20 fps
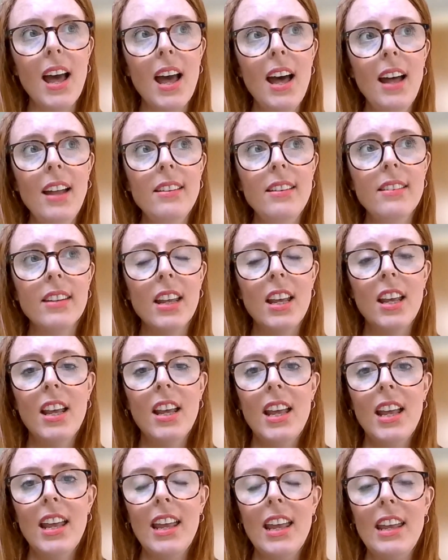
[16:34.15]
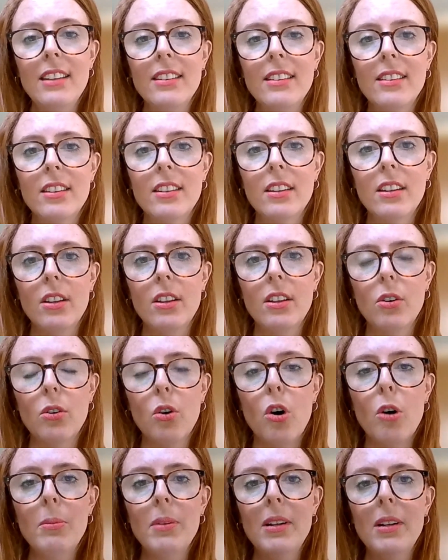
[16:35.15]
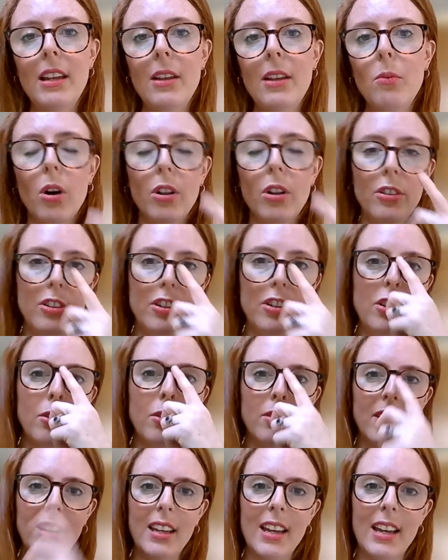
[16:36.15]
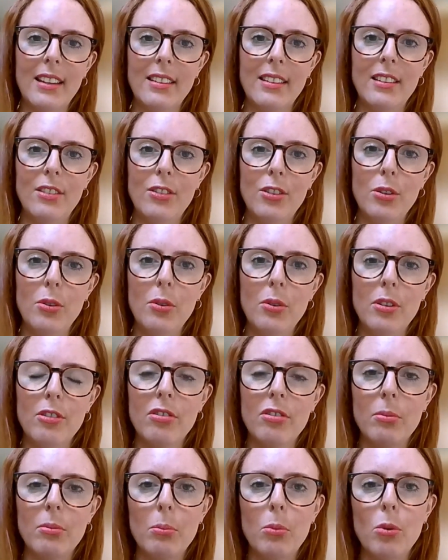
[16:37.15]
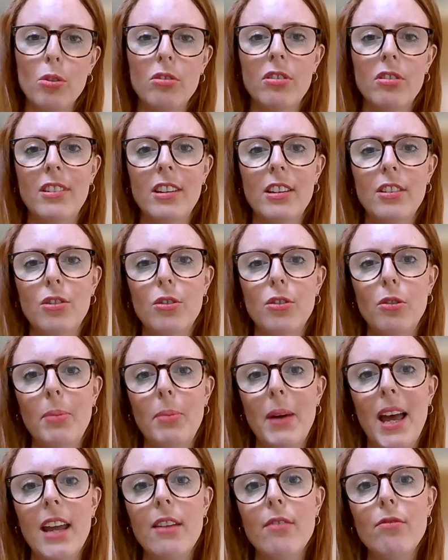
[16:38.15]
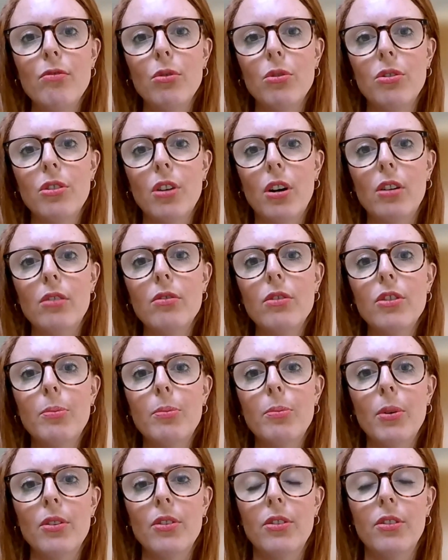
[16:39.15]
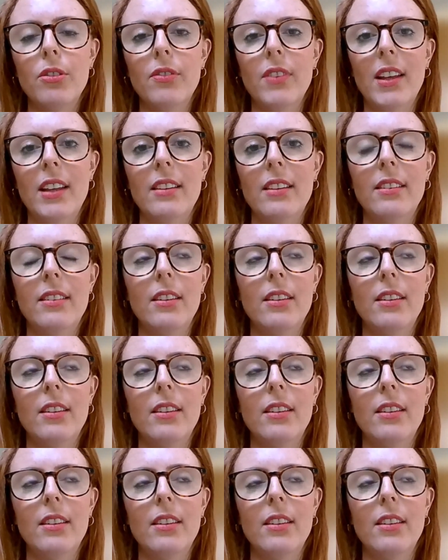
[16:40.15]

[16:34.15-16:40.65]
And it's commonly one that you can get into a more traditional behavioral style response of it.